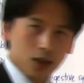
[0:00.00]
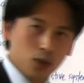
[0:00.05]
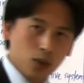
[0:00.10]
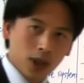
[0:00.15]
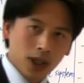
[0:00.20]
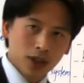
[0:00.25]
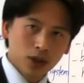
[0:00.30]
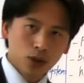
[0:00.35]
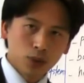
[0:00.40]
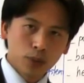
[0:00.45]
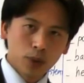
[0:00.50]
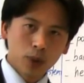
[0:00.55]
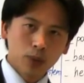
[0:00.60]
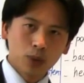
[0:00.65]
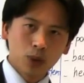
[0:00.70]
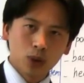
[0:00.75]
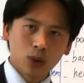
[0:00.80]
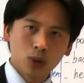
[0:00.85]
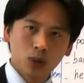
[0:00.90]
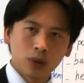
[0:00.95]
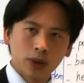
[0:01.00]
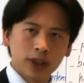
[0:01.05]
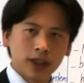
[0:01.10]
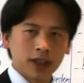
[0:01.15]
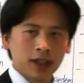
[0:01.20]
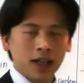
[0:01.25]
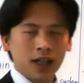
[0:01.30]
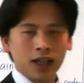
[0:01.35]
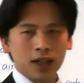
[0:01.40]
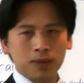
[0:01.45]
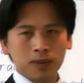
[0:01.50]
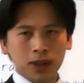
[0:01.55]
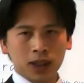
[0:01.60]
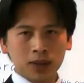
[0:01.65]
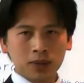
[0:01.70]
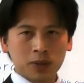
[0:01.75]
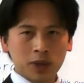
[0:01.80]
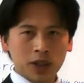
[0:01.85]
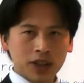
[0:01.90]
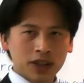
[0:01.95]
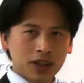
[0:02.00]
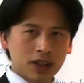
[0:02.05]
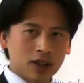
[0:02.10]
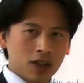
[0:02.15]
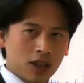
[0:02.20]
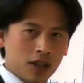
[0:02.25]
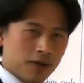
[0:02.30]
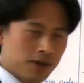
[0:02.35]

Why do people with high blood pressure